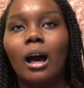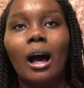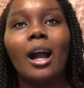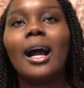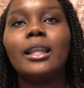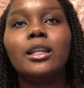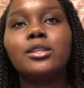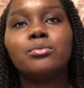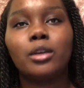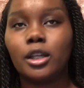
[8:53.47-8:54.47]
our island
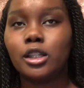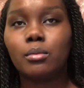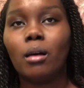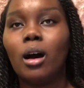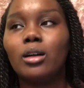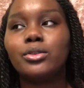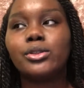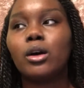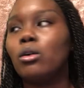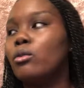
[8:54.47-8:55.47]
is really small,
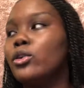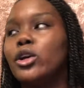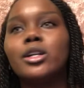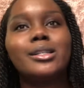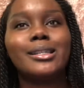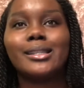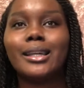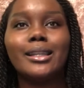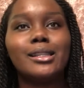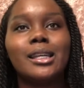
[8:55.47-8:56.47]
so your
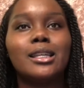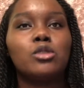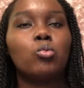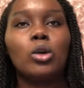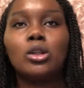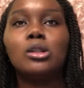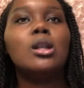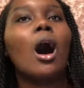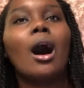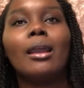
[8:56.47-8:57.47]
distances will
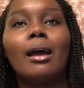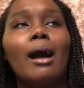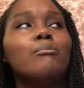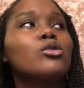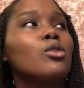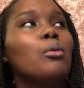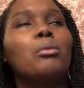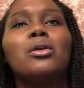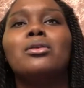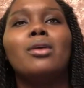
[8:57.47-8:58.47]
not
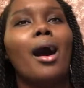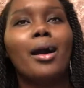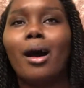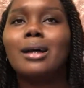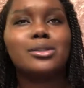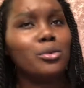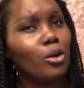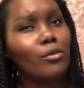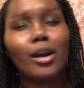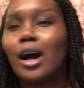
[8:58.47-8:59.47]
cost you
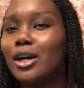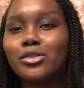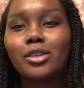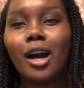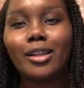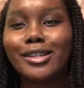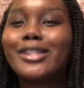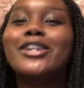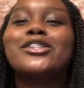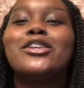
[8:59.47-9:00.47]
over $100.
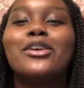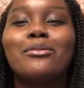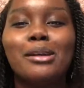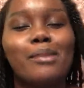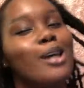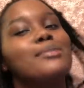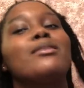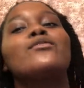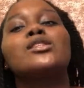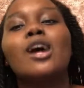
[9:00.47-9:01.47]
There's no way possible.
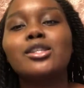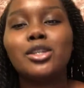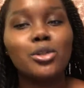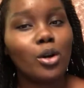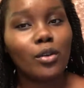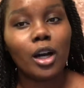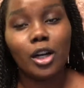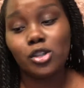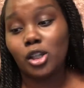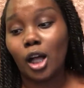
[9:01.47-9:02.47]
If it's costing you over
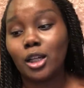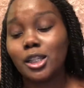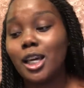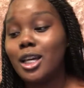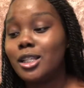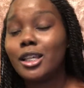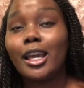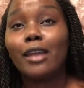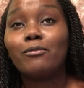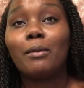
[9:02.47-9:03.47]
$100 to
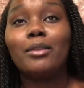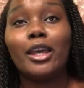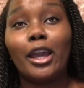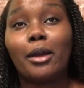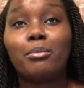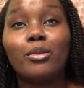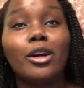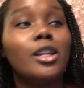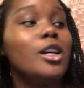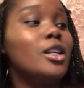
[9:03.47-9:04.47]
get from the airport